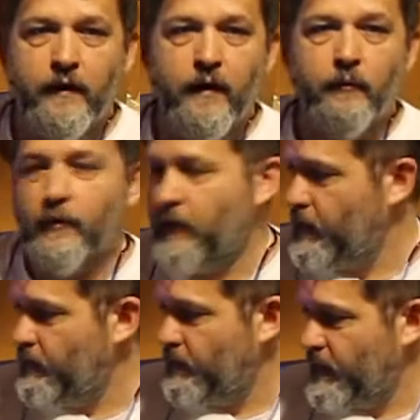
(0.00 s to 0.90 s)
that I'm going
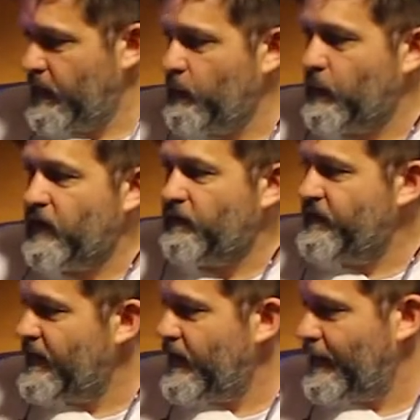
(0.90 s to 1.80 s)
to get rid of
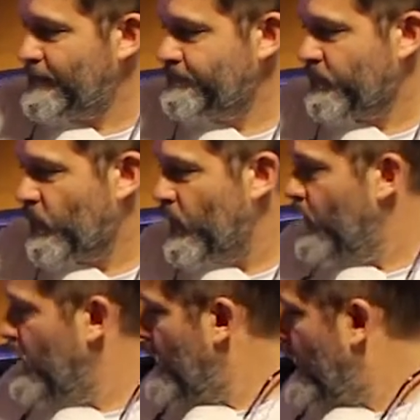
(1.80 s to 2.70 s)
today.
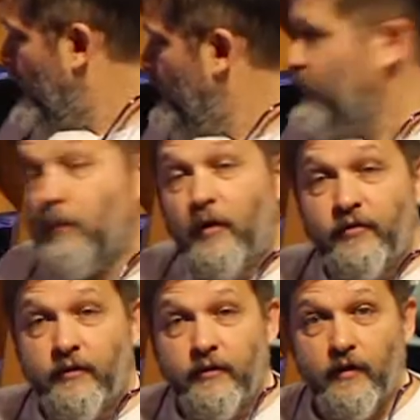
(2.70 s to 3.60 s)
Uh, but I'm
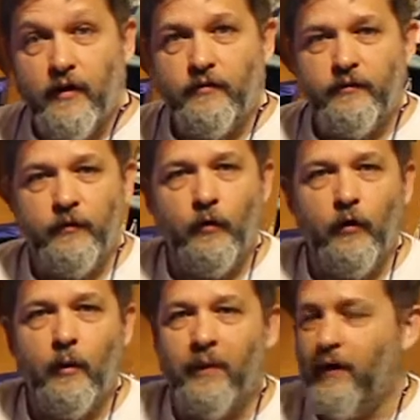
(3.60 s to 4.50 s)
also going to talk to
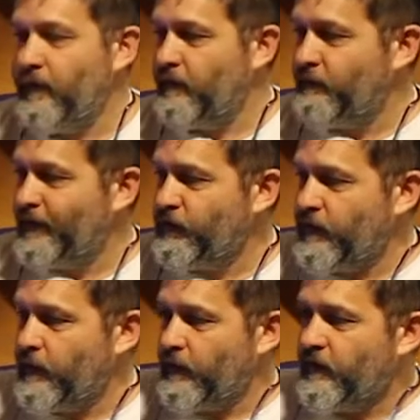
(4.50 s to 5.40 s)
you about the
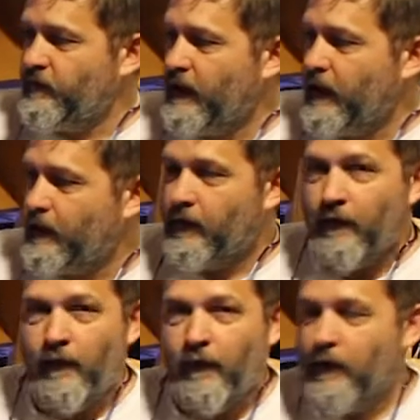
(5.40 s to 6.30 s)
fish that are in the tank.
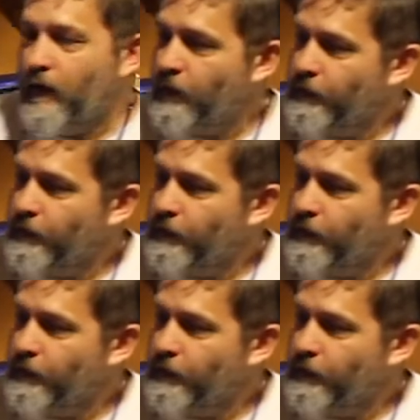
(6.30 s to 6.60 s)
Our